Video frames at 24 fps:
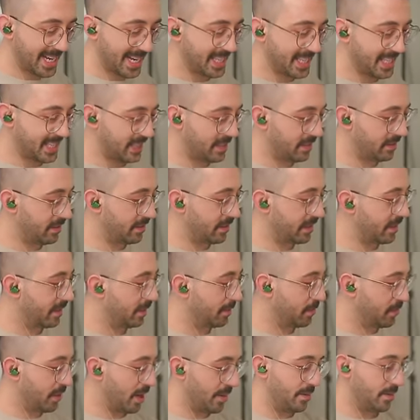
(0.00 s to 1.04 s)
I still
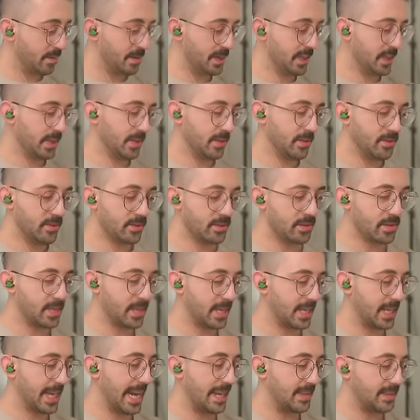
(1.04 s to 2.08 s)
can probably use
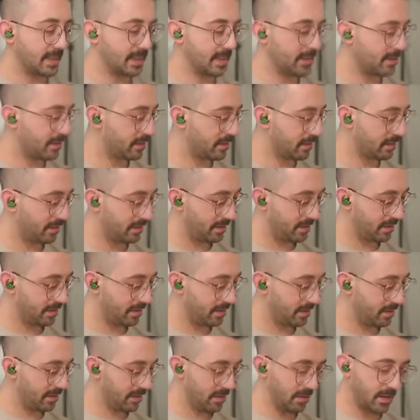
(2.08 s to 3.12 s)
the gaskets
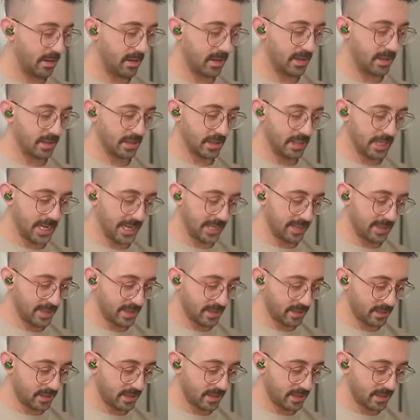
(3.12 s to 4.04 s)
alongside this.